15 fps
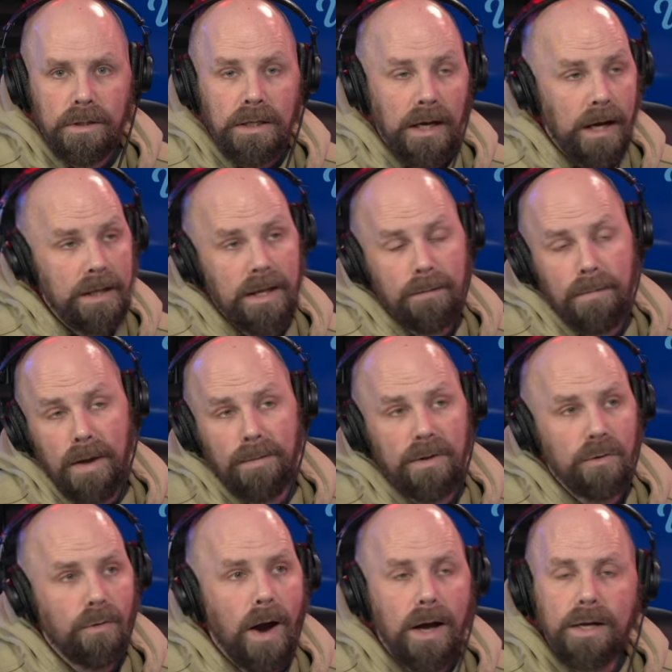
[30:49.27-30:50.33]
And then maybe
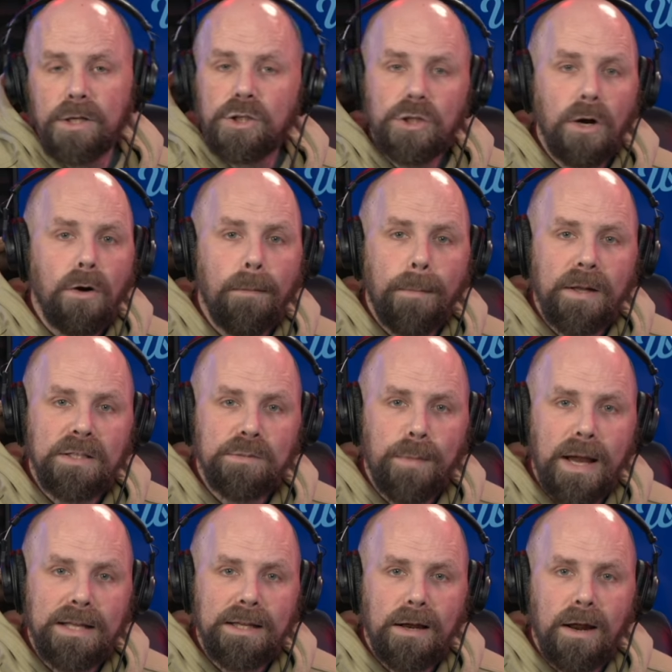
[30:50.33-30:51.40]
The Rock can show up on
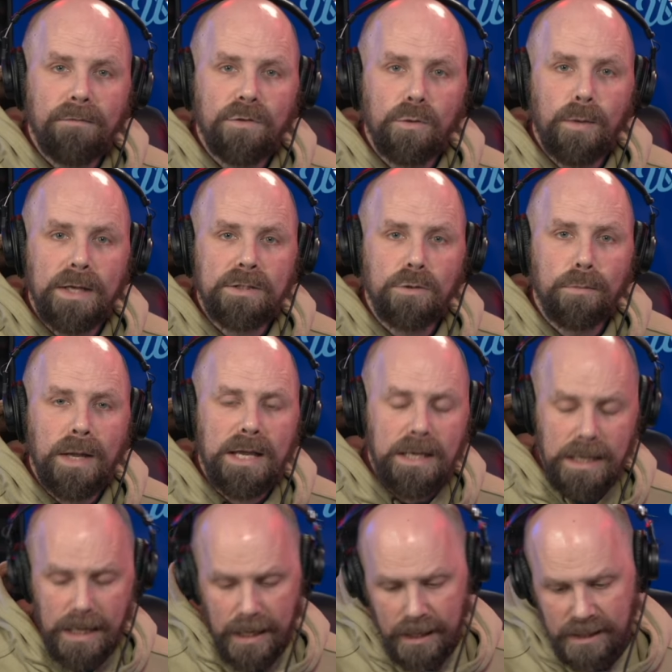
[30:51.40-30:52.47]
SmackDown after
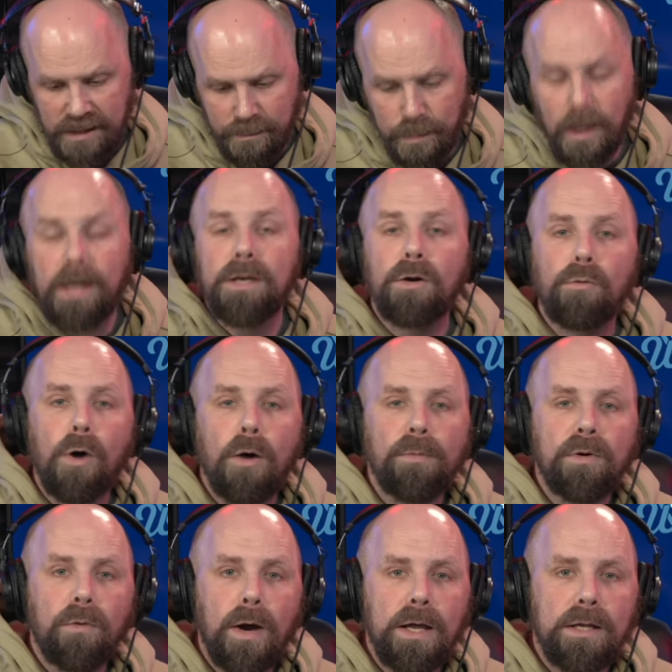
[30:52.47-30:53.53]
WrestleMania and explain to
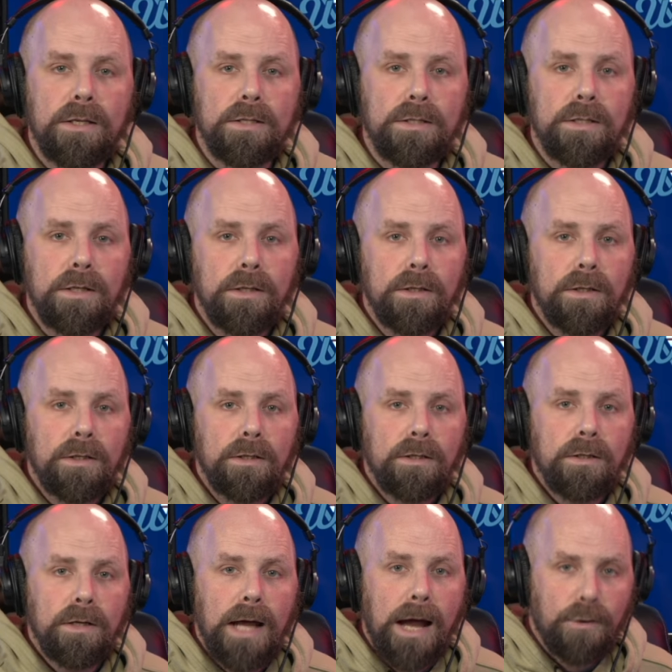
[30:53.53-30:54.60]
Roman Reigns
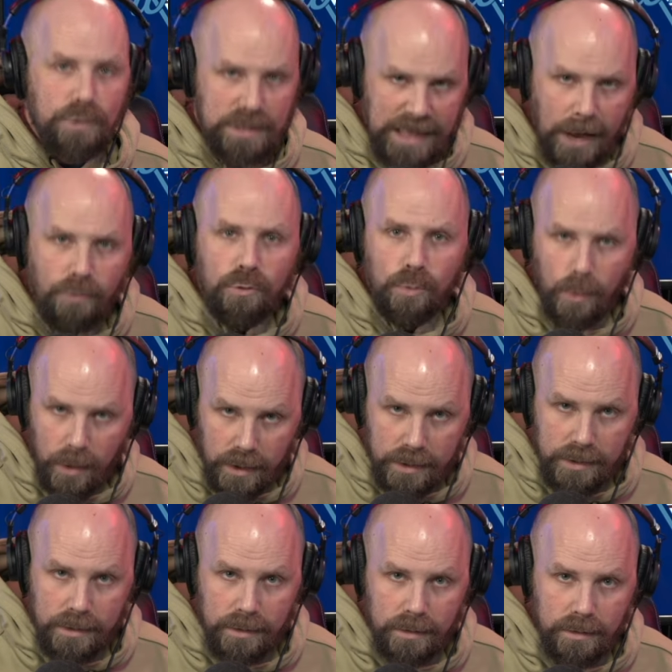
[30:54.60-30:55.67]
how sound works.